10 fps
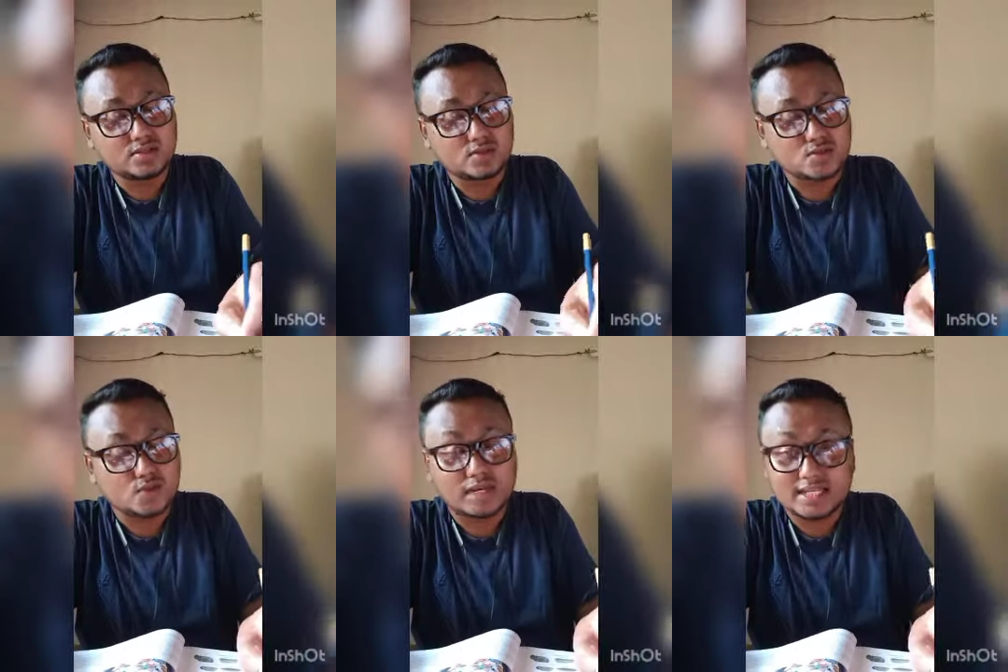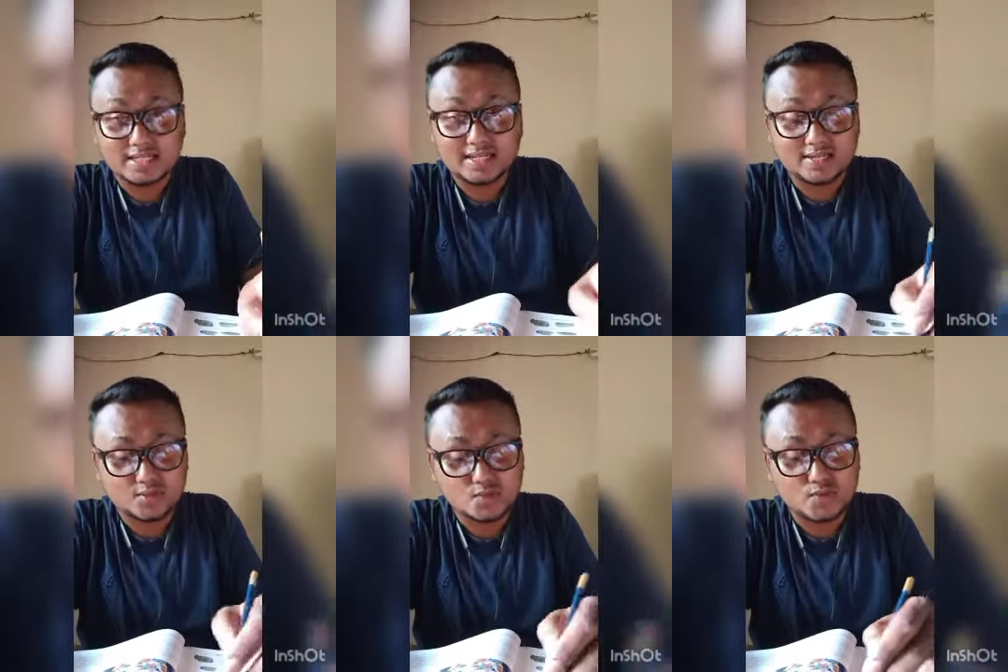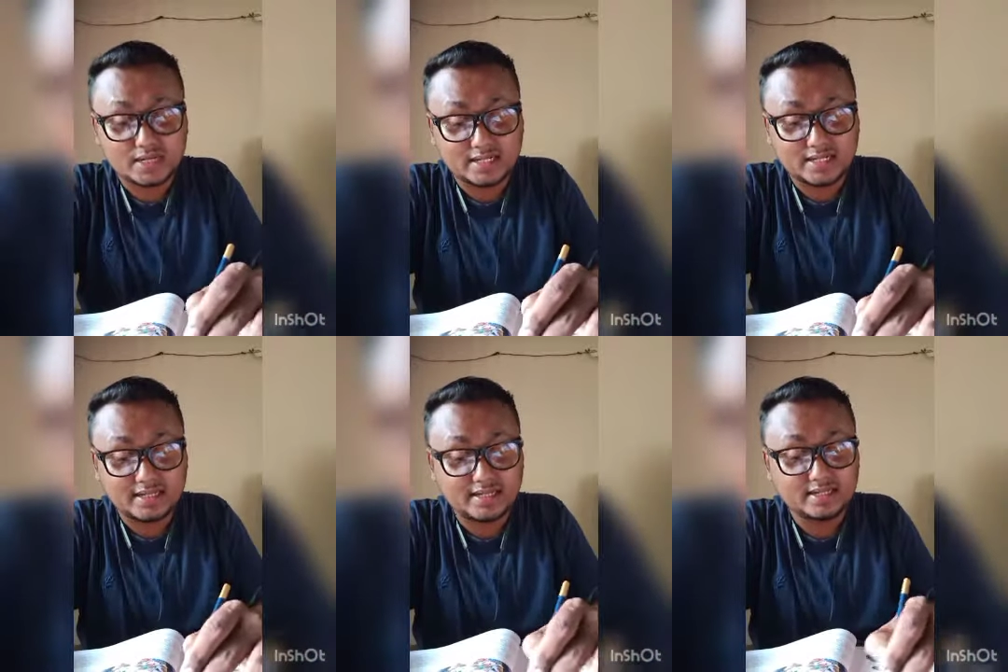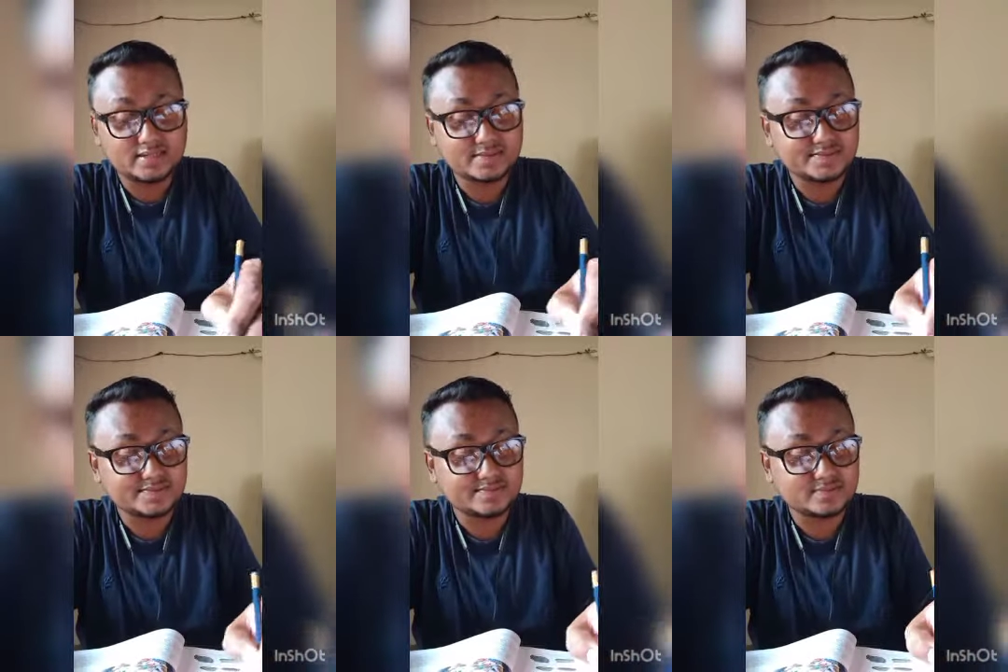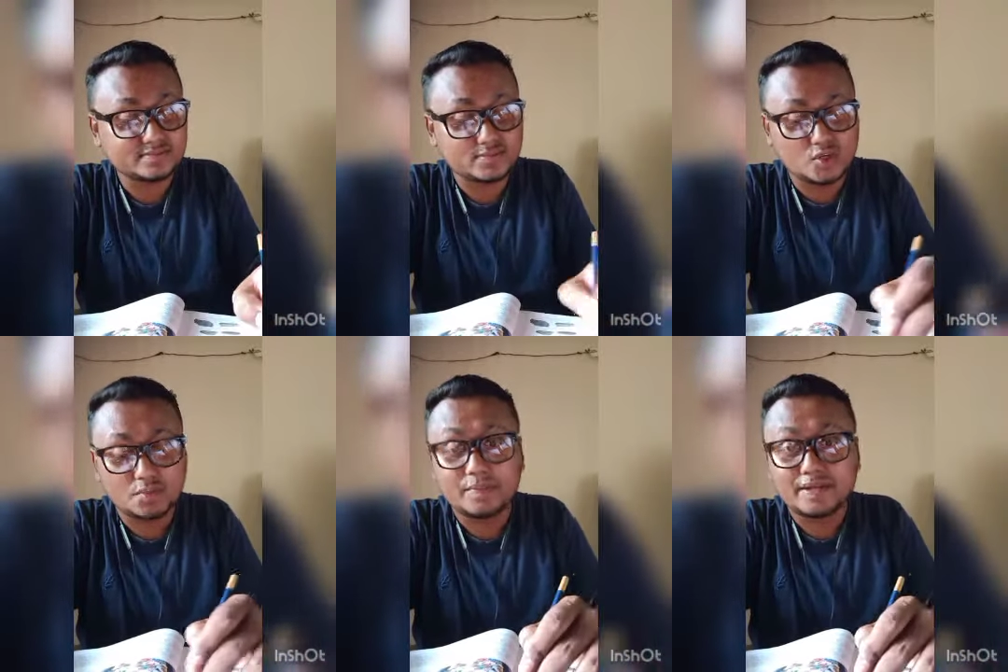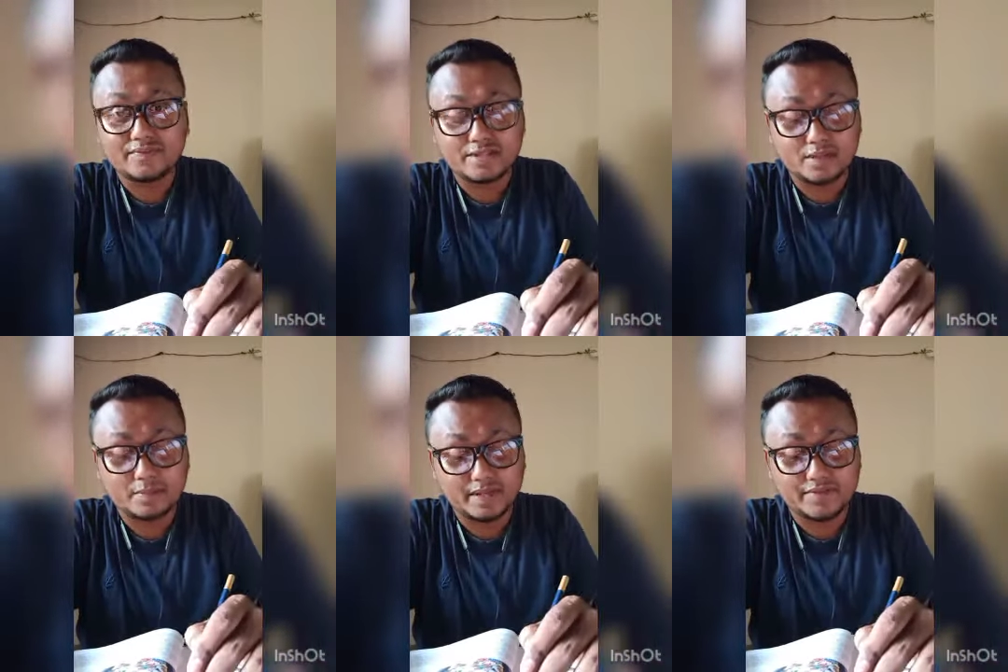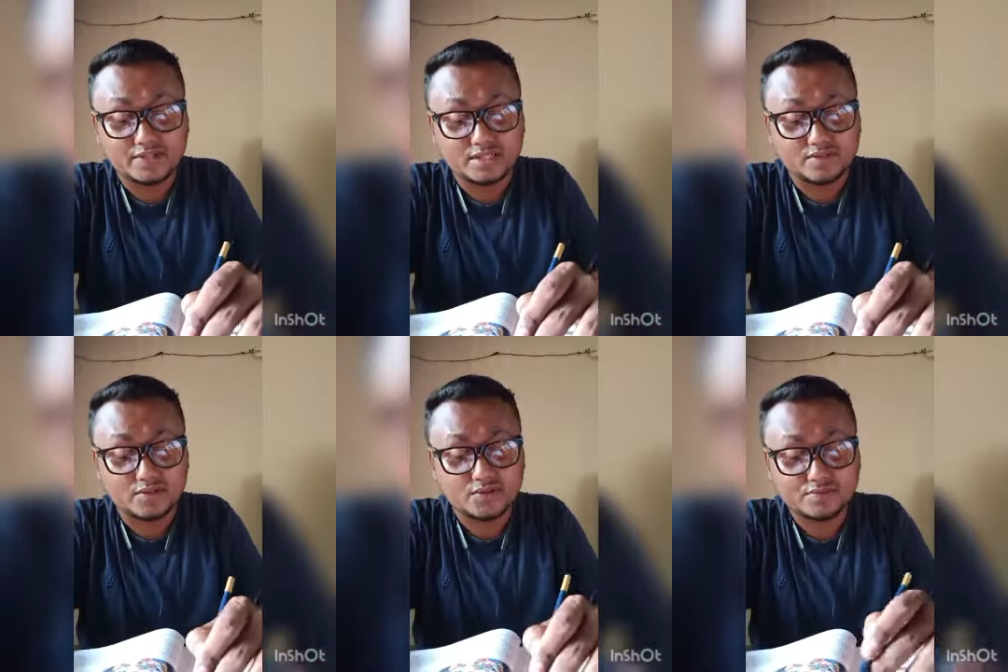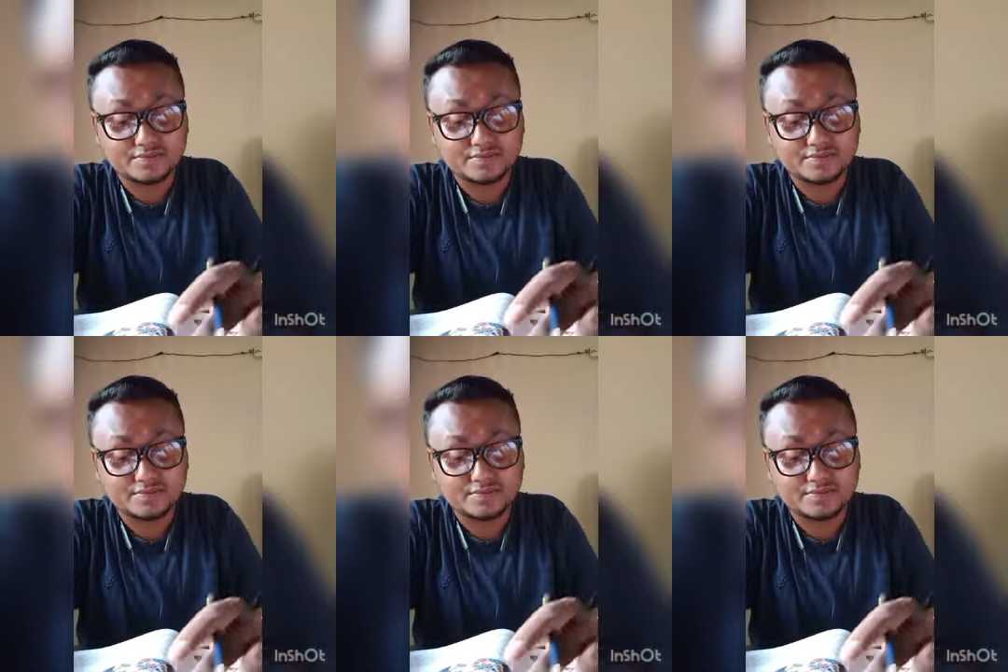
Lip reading: Those who are listening, those who are attending, it will be beneficial for you.